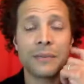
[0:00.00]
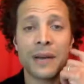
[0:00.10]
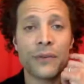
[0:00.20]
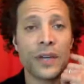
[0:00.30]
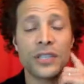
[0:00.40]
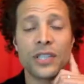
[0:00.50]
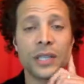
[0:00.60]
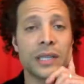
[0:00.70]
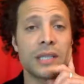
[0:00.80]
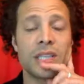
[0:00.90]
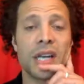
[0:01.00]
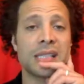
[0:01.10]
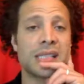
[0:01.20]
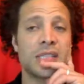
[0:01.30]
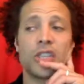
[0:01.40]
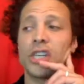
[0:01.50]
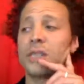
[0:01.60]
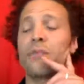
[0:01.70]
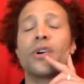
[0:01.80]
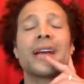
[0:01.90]
My friend Shalene Johnson
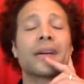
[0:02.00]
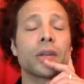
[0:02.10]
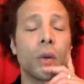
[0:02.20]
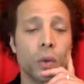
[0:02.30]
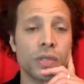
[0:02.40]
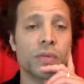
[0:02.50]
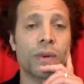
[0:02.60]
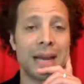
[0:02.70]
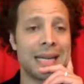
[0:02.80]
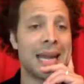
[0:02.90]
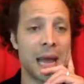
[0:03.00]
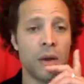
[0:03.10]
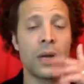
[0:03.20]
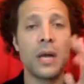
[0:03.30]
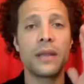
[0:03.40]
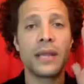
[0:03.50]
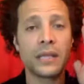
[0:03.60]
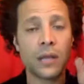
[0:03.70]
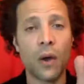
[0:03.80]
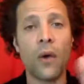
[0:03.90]
just put out a course right now
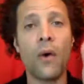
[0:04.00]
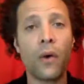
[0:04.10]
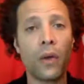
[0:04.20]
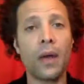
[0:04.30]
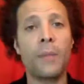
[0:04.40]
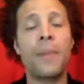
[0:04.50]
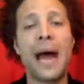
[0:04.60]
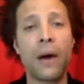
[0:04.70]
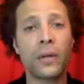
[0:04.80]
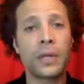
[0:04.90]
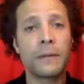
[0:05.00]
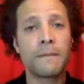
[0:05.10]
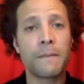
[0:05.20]
that is all about